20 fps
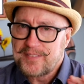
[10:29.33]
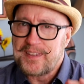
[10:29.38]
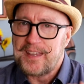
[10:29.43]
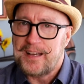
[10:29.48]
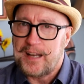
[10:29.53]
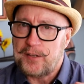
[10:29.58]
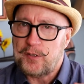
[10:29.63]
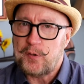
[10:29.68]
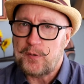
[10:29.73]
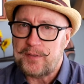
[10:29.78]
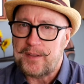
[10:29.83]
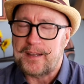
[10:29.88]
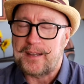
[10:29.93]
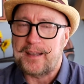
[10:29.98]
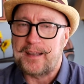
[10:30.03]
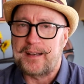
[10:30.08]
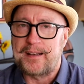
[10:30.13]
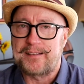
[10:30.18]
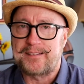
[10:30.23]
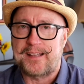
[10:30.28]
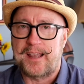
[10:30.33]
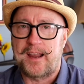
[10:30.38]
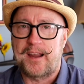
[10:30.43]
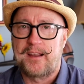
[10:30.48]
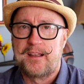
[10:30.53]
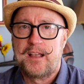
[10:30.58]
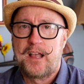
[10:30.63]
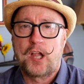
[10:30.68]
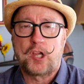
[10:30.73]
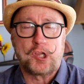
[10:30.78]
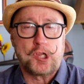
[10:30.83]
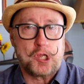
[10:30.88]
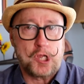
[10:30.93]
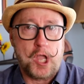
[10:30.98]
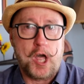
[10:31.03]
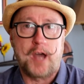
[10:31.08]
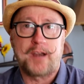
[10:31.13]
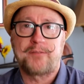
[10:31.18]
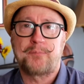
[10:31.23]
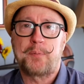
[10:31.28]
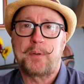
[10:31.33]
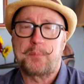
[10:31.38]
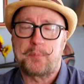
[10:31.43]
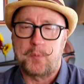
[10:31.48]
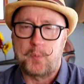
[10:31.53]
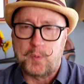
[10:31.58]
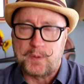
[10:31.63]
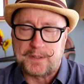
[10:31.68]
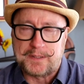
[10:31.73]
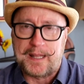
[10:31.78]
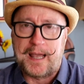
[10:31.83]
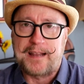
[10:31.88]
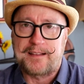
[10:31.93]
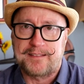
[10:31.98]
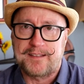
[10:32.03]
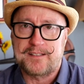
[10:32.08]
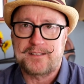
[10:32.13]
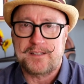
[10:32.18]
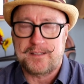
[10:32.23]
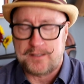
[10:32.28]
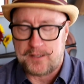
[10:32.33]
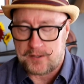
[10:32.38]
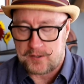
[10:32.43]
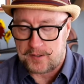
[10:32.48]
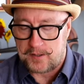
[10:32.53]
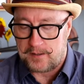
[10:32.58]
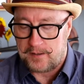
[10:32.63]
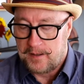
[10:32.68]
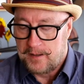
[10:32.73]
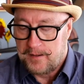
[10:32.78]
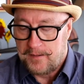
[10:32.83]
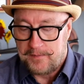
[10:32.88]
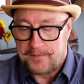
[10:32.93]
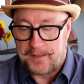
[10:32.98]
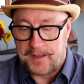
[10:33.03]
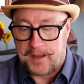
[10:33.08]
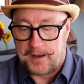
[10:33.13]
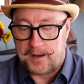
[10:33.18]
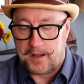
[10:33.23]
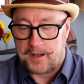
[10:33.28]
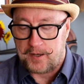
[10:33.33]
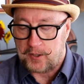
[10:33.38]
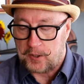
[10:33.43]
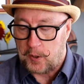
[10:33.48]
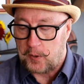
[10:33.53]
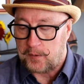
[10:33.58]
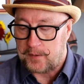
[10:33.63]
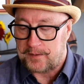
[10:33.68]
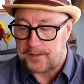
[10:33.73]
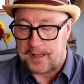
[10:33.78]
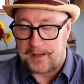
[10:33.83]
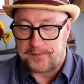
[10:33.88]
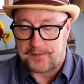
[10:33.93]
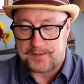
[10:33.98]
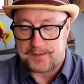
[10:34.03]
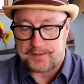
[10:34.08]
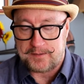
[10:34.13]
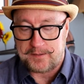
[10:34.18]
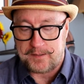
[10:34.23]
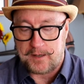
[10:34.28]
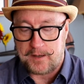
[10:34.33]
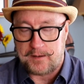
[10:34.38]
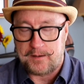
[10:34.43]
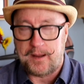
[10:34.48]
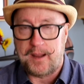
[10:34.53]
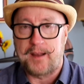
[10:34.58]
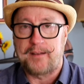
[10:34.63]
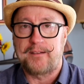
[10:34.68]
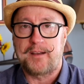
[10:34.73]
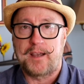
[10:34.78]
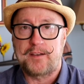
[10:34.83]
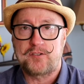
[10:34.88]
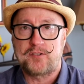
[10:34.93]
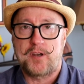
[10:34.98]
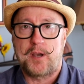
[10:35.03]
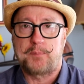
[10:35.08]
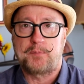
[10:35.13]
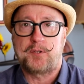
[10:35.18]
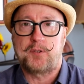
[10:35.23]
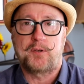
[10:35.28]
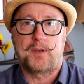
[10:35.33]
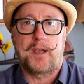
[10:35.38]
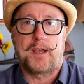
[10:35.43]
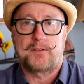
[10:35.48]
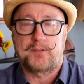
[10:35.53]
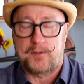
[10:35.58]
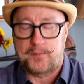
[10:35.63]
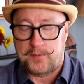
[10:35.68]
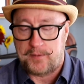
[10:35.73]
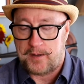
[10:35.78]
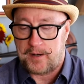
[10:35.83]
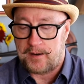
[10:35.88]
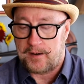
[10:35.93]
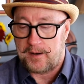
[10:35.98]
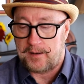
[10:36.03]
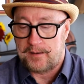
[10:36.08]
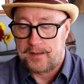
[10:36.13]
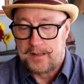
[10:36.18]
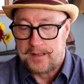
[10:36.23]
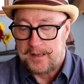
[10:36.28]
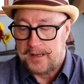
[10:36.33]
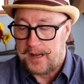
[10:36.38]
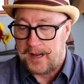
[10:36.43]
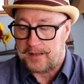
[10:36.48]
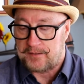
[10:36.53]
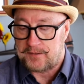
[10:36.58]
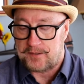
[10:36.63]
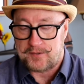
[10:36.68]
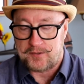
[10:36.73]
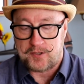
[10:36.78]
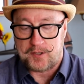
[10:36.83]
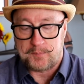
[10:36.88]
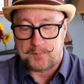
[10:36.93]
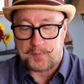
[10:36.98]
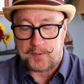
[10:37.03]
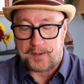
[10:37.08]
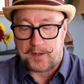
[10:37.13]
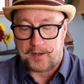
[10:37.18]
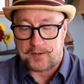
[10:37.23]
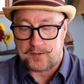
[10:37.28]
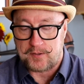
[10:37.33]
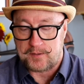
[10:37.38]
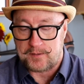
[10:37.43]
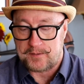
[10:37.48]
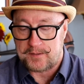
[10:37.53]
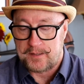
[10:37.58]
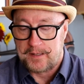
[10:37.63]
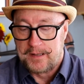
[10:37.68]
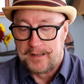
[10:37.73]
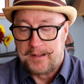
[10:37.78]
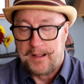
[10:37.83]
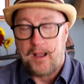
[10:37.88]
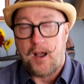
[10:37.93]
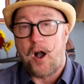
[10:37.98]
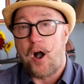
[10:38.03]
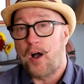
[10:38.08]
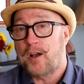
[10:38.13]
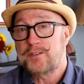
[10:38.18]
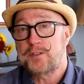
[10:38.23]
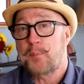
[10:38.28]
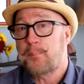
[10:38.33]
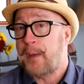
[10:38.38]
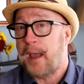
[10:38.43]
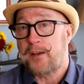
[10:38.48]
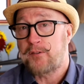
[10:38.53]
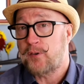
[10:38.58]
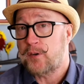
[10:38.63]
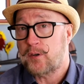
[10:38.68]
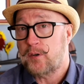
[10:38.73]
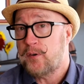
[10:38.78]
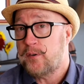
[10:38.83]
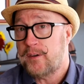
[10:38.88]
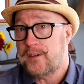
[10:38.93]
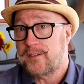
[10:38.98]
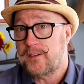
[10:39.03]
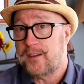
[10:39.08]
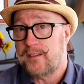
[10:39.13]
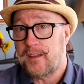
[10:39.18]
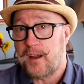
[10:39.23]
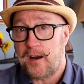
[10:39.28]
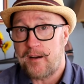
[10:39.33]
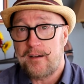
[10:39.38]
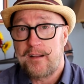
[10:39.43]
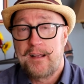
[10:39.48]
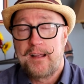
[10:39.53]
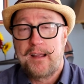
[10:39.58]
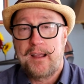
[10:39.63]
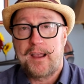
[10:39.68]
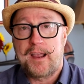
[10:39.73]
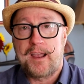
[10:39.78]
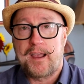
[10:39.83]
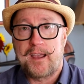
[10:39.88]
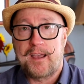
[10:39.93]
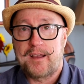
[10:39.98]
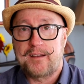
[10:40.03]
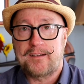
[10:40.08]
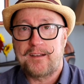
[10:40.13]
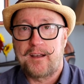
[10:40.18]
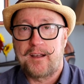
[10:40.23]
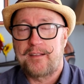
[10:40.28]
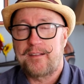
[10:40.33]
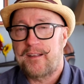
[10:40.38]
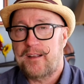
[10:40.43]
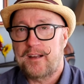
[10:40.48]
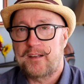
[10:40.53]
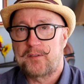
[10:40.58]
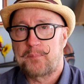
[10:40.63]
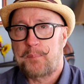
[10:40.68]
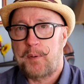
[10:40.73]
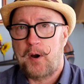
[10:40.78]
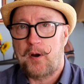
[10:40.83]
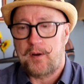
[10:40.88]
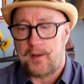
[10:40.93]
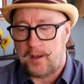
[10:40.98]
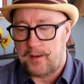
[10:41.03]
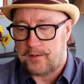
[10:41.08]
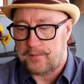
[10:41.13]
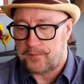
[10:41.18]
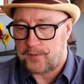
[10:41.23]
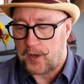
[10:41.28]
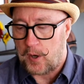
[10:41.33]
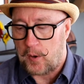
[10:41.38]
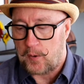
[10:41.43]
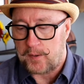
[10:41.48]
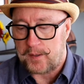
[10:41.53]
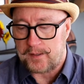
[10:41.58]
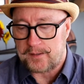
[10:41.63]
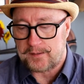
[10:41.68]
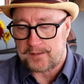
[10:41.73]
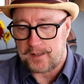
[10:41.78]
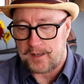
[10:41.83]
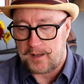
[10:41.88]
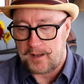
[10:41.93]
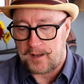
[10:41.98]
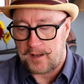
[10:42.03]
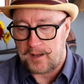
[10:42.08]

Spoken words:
and I do think it is a lot of people will like this edition that Cody Davis has done, and nice job to you guys over there at Hanson Chien Productions. Also, Patrick Kuhn is in there, and it's part of Cody's